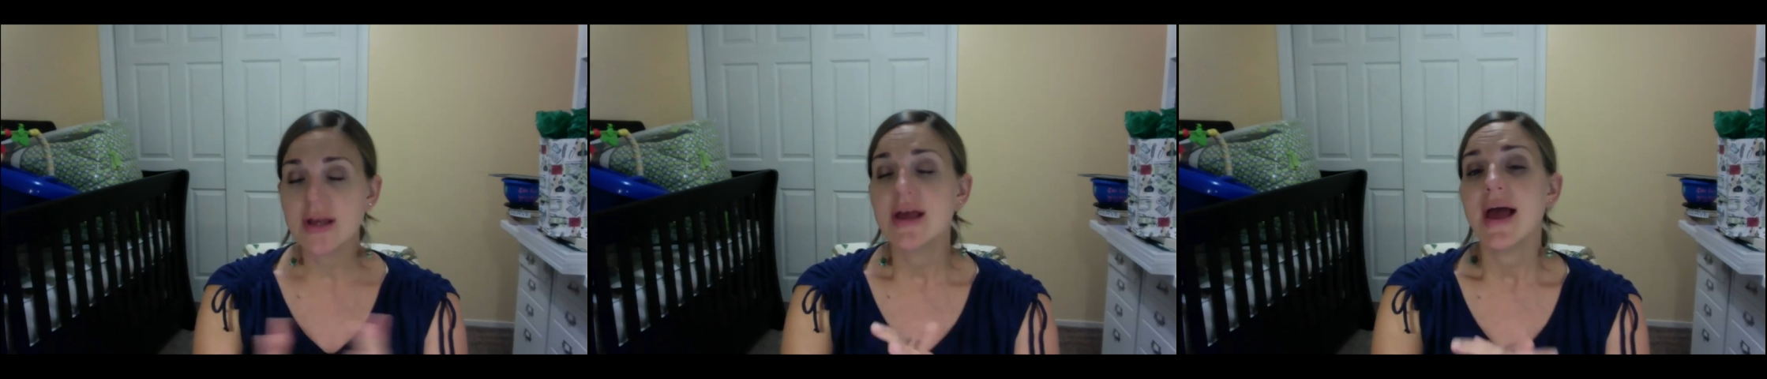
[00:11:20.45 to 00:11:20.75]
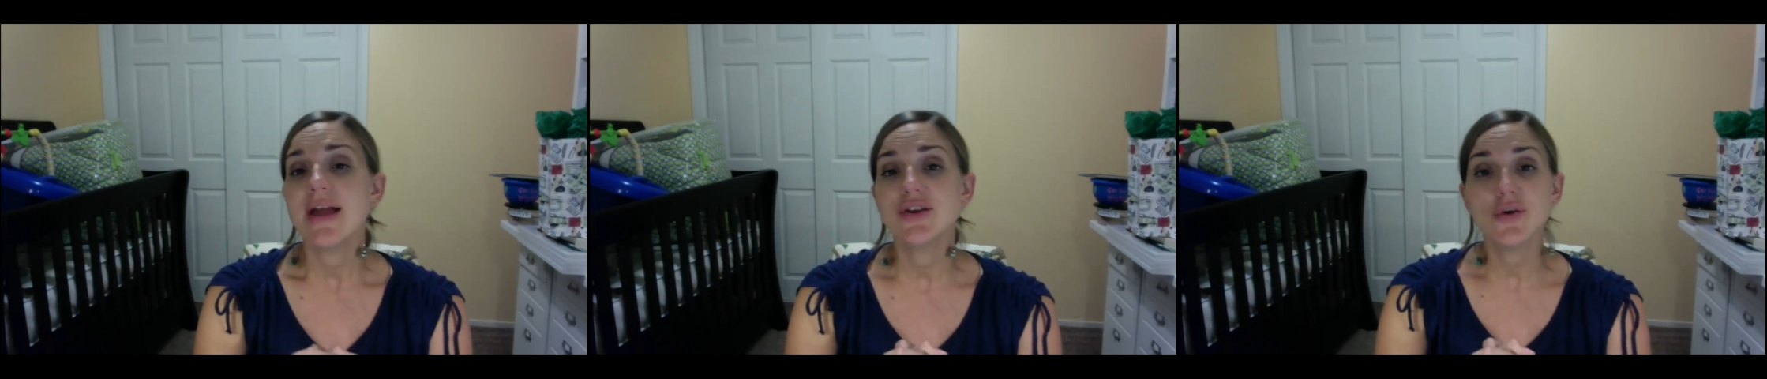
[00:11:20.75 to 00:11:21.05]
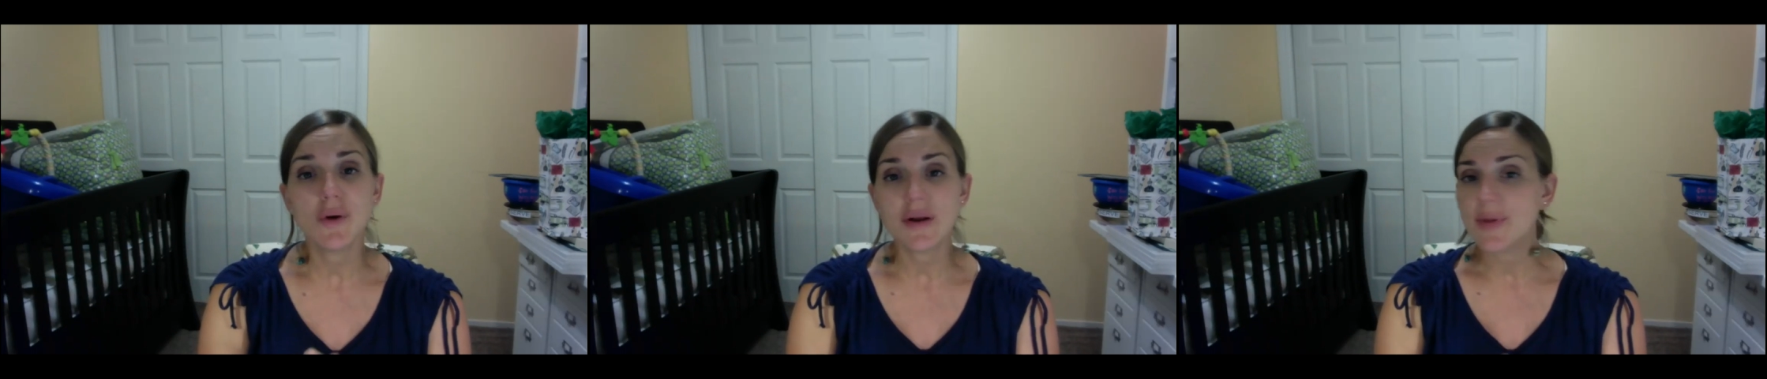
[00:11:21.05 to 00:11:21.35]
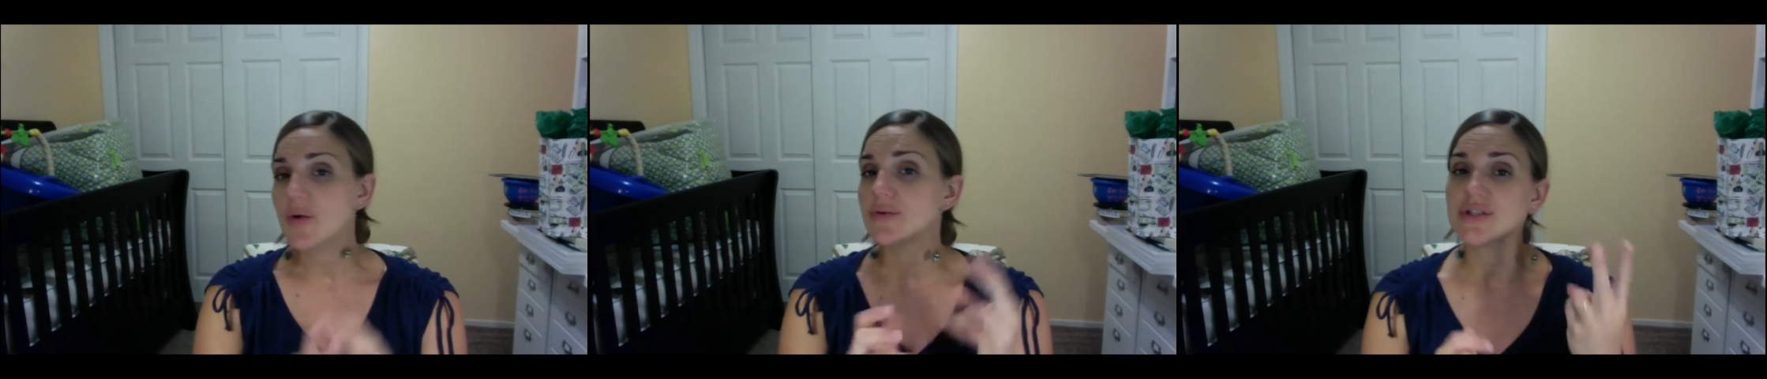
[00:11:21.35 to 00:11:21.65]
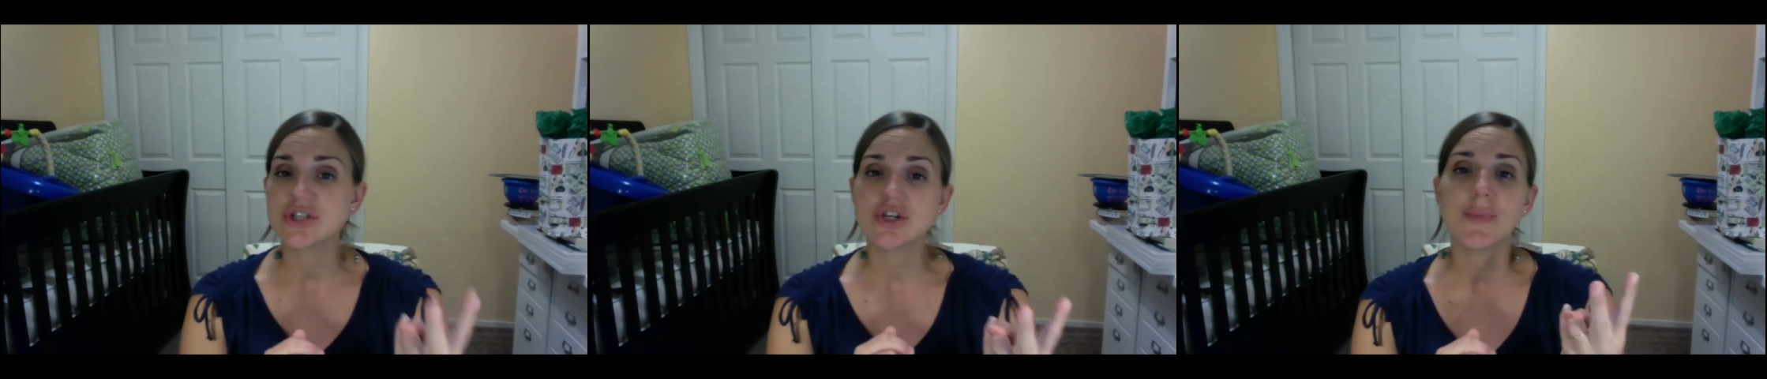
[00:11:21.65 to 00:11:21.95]
and you want to be holding
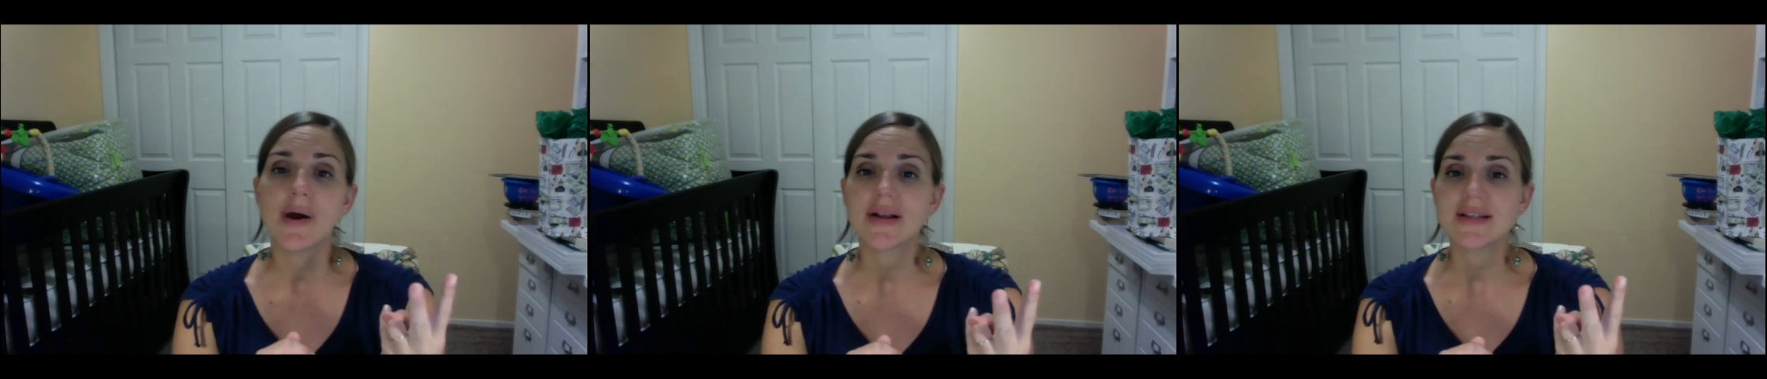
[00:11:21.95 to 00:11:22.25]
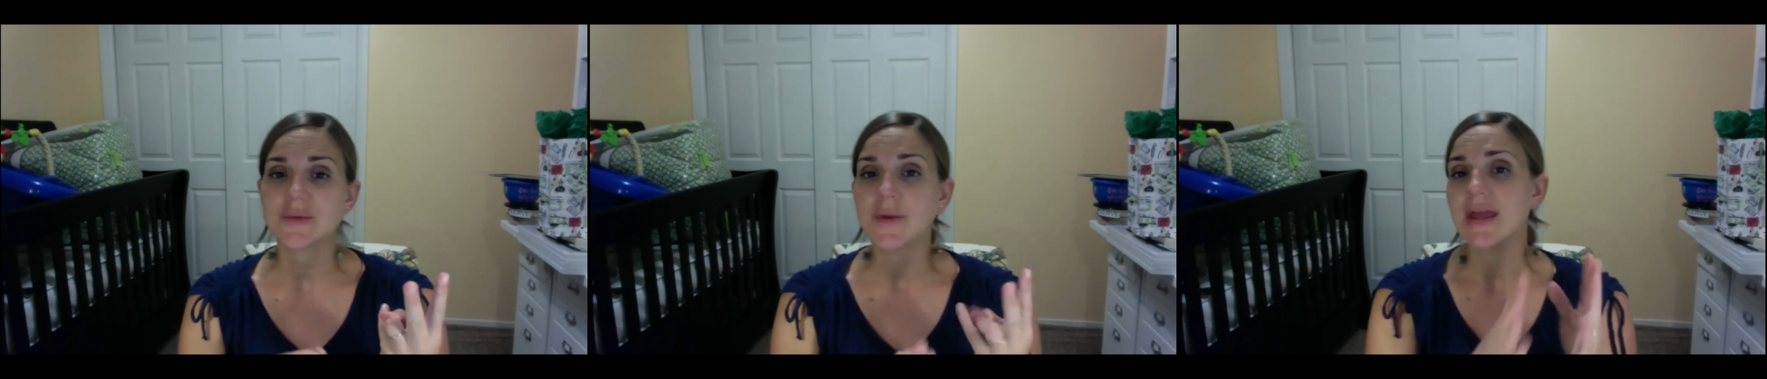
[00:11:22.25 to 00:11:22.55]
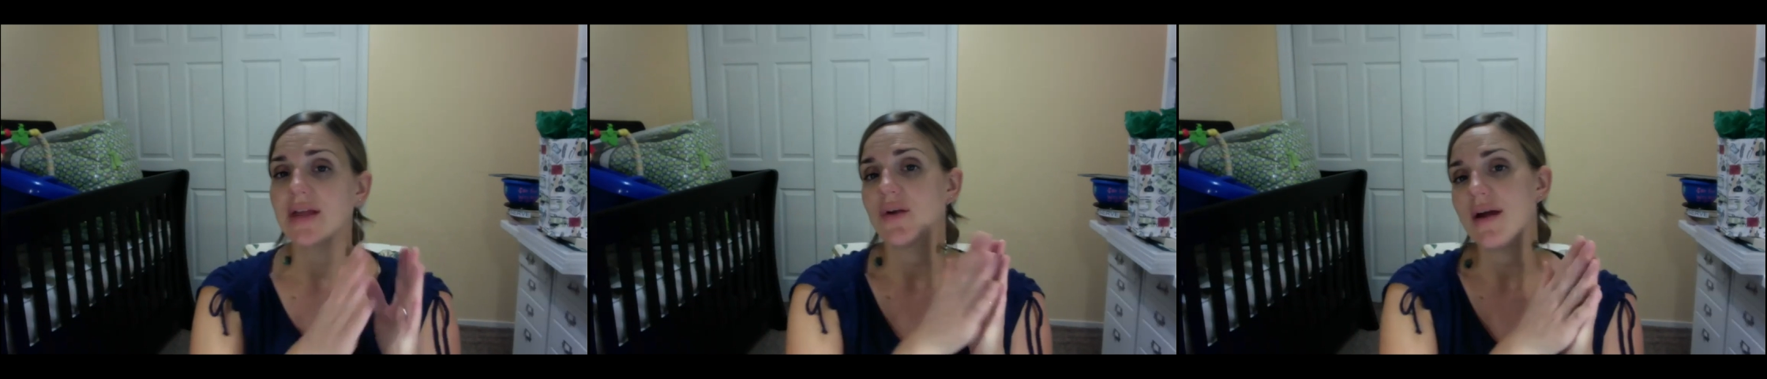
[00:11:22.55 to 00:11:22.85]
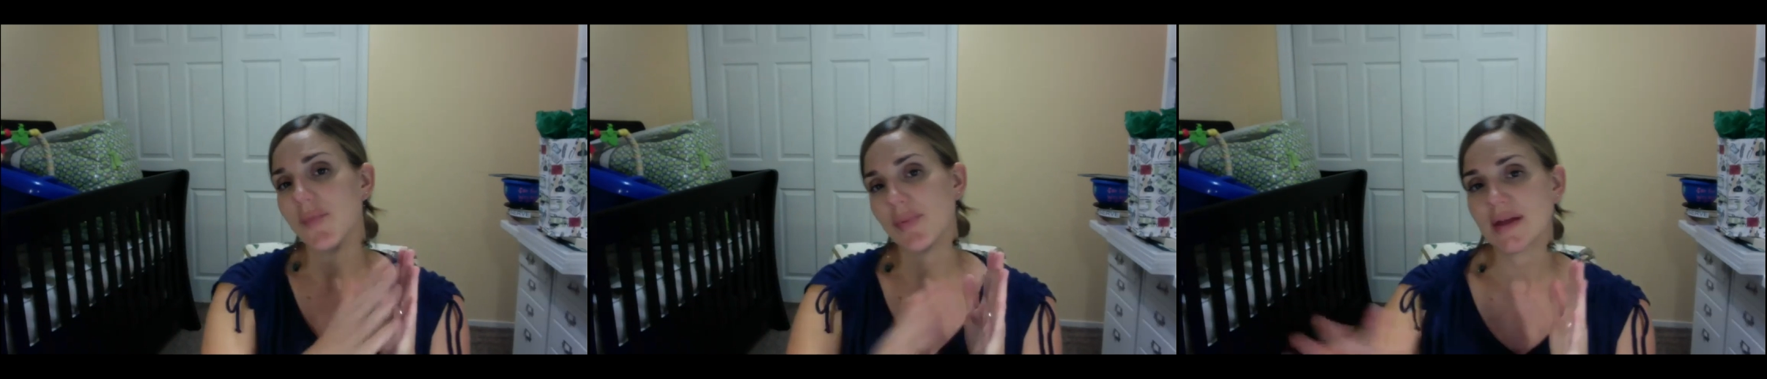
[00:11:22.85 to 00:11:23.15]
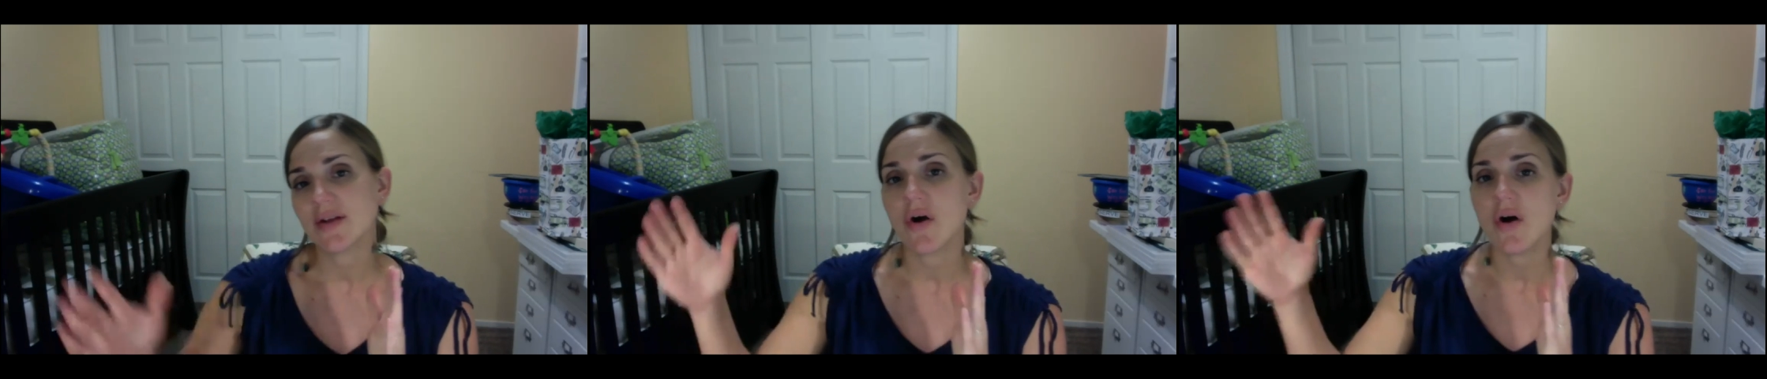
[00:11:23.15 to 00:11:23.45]
2 parties a week and you have it planned
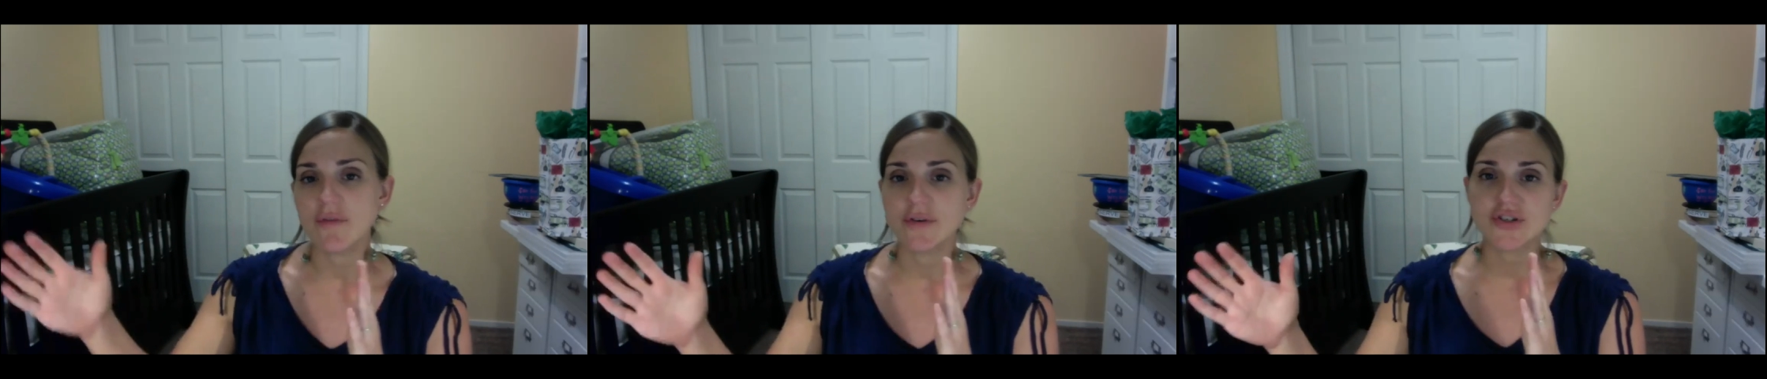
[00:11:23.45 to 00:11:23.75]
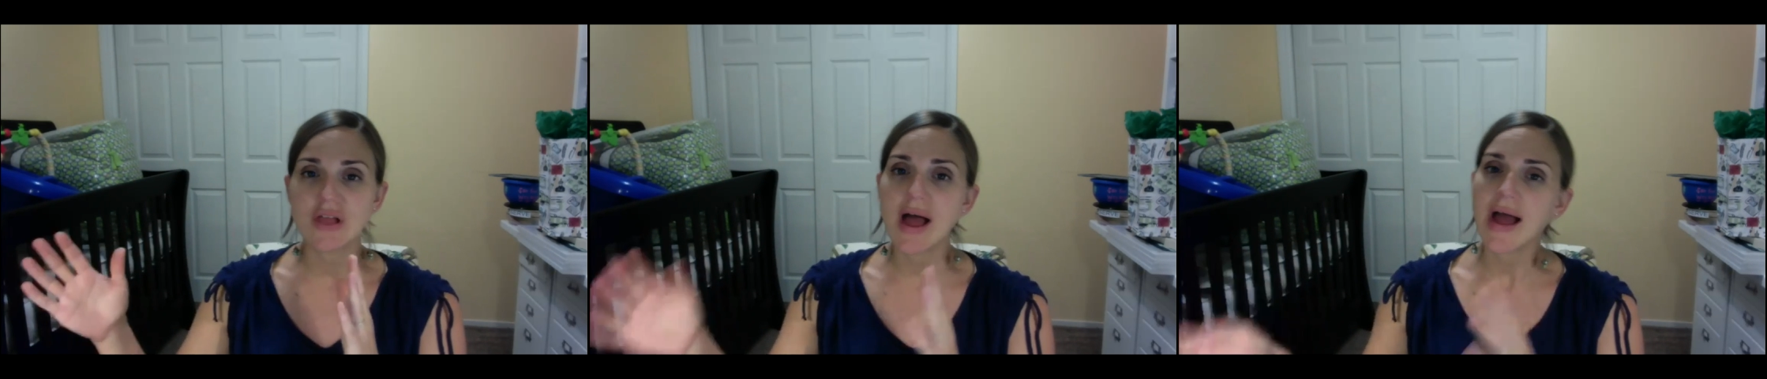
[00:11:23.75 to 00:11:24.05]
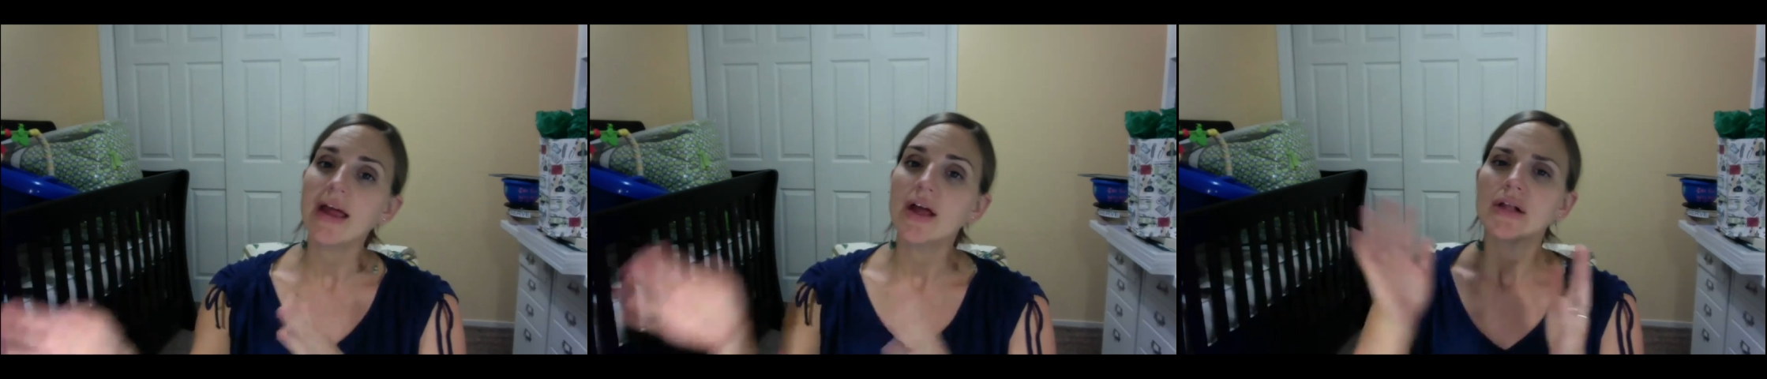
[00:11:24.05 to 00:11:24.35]
out all for July,